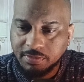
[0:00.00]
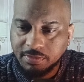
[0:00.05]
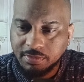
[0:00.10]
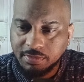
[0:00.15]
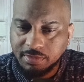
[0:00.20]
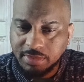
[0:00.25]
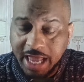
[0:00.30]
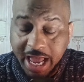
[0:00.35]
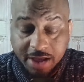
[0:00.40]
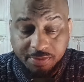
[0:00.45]

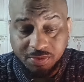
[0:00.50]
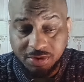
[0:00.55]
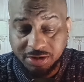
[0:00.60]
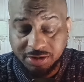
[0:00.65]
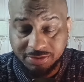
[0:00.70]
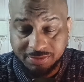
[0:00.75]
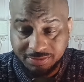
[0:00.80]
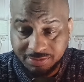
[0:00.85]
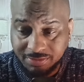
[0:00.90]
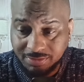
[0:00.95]
That
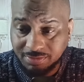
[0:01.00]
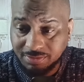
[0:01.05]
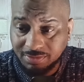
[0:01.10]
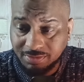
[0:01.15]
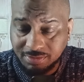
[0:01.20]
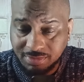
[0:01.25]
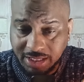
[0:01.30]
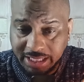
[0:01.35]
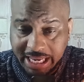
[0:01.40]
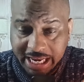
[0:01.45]
would
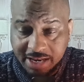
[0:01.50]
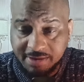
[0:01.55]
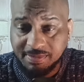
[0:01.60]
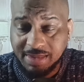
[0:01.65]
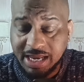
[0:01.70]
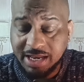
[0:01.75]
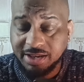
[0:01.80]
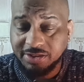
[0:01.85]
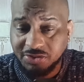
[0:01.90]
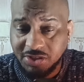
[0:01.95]
lean
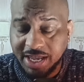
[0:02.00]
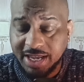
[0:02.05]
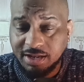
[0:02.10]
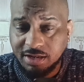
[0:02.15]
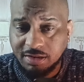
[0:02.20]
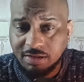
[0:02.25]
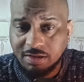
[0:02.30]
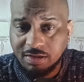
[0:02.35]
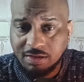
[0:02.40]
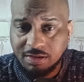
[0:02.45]
me to
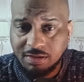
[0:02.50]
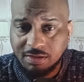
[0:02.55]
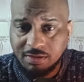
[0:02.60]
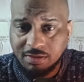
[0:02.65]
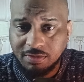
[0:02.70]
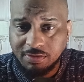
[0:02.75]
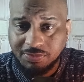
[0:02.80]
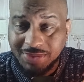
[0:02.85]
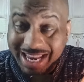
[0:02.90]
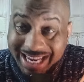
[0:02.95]
think
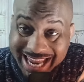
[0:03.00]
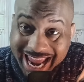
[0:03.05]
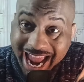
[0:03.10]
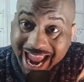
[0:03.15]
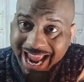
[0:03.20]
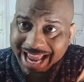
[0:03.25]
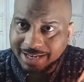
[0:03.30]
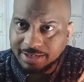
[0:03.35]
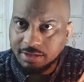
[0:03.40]
they can't.